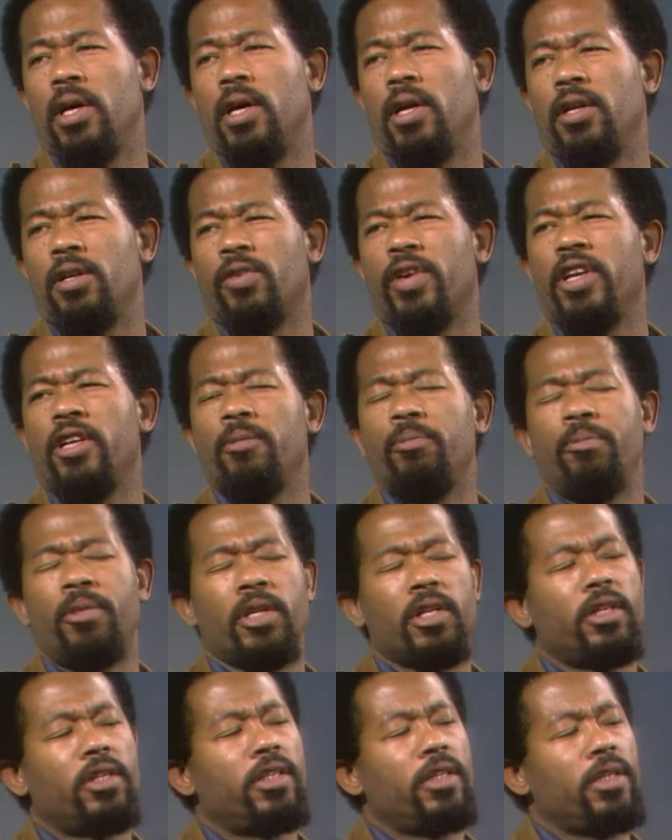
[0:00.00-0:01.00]
and a great
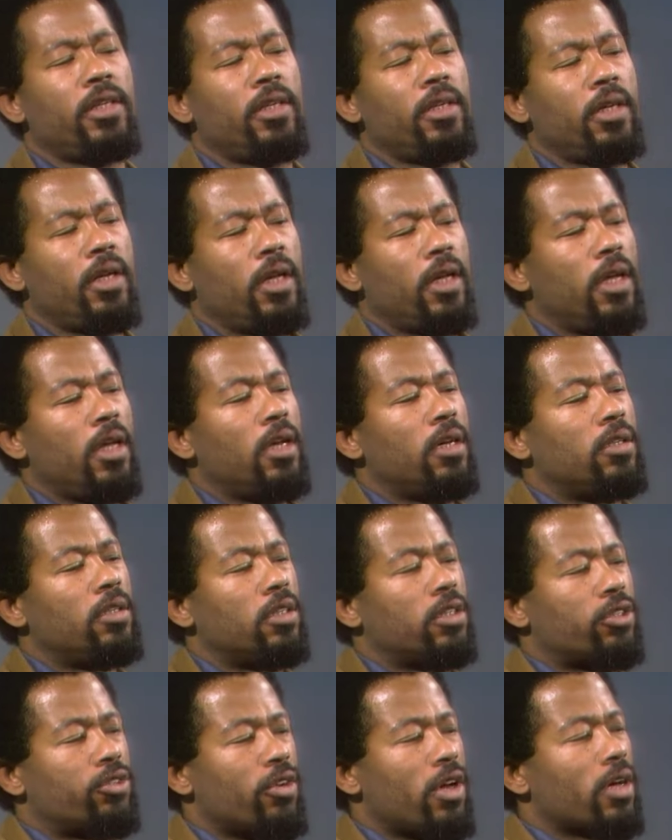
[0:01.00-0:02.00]
ability
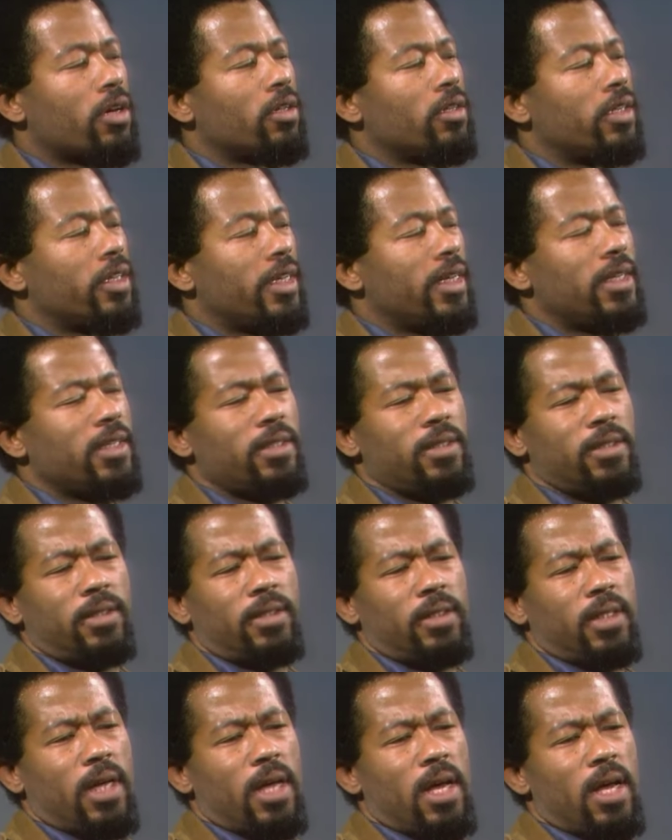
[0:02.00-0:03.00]
to struggle against
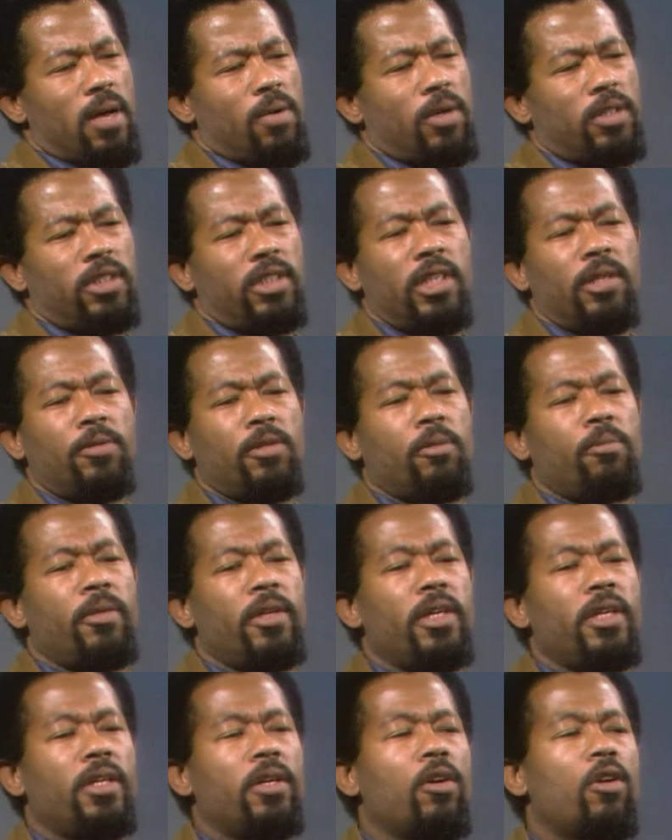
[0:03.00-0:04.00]
what seems to
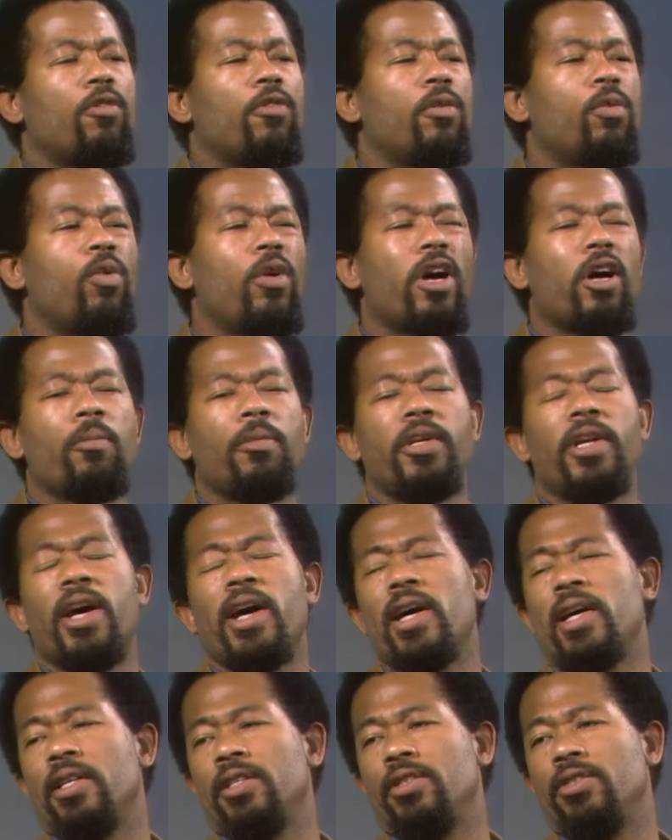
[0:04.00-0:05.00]
be overwhelming
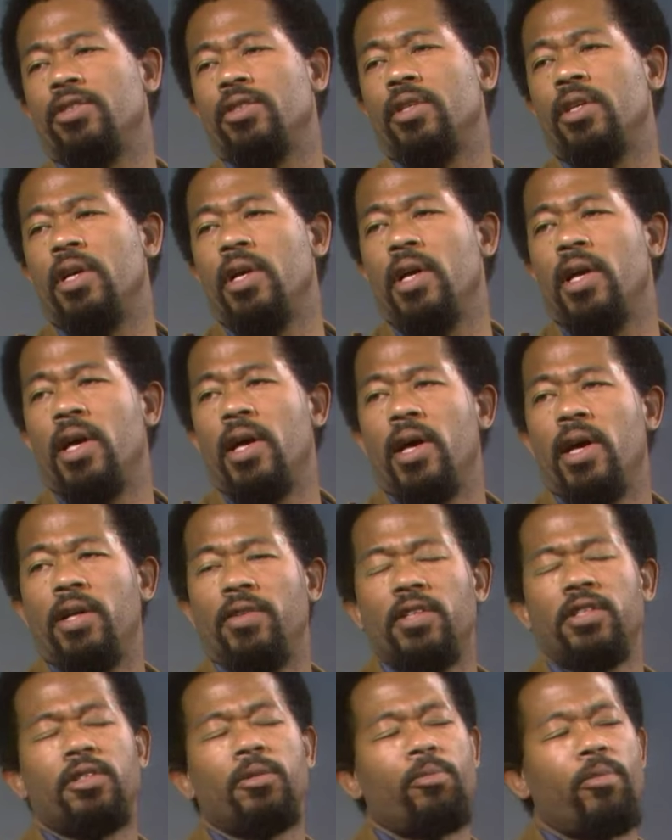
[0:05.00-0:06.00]
odds. And
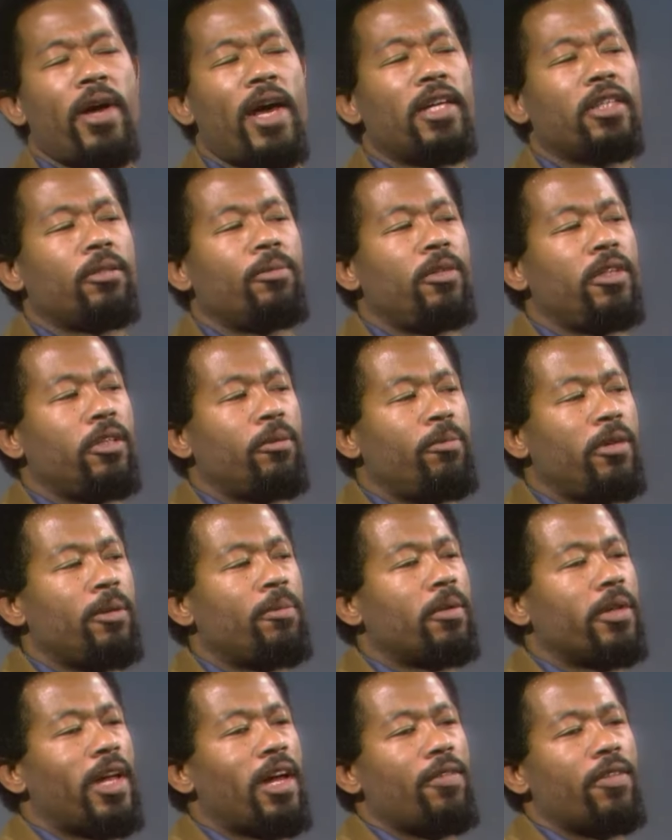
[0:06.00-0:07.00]
this surprises me that
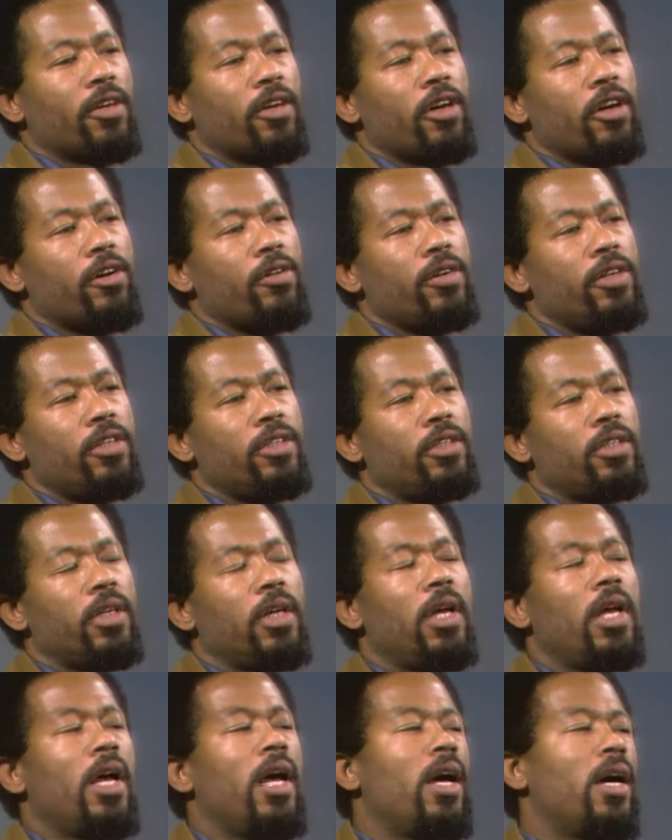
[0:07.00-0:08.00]
people have the courage
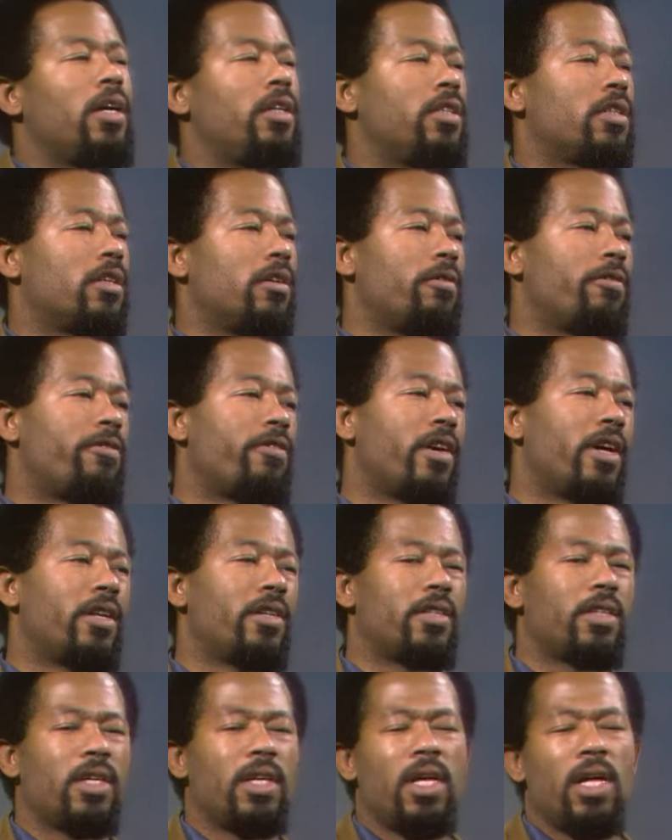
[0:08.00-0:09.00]
to
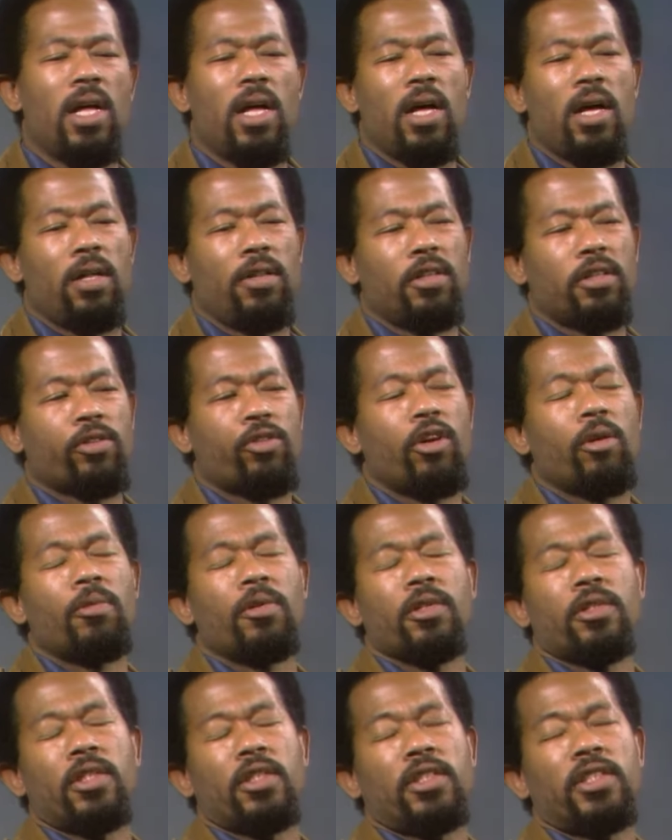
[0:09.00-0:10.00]
confront this
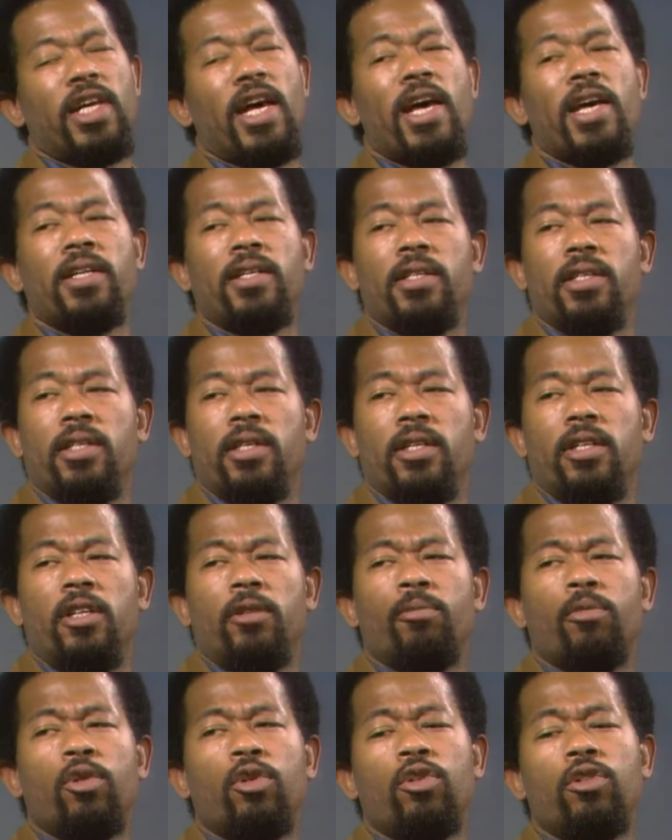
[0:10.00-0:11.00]
criminal society and
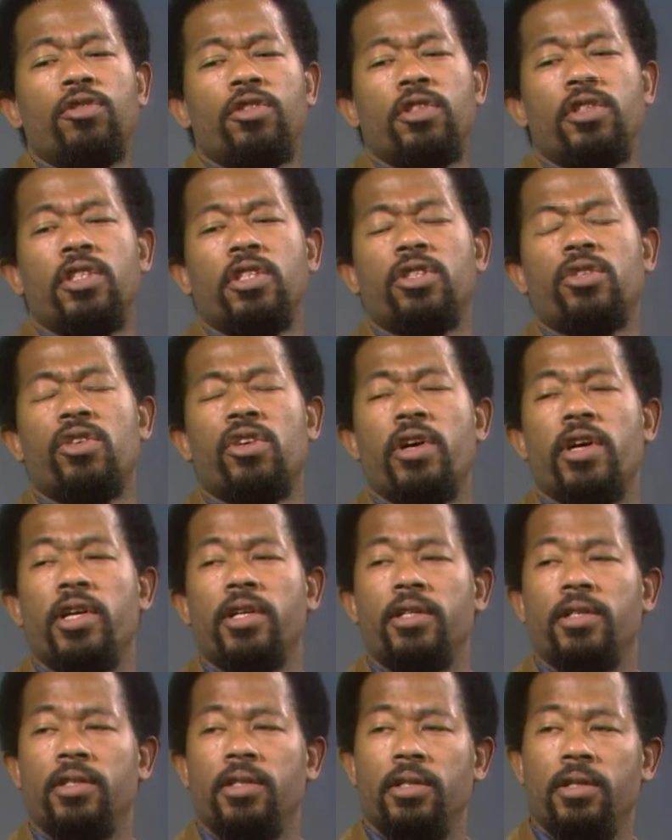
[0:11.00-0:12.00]
then move to destroy it.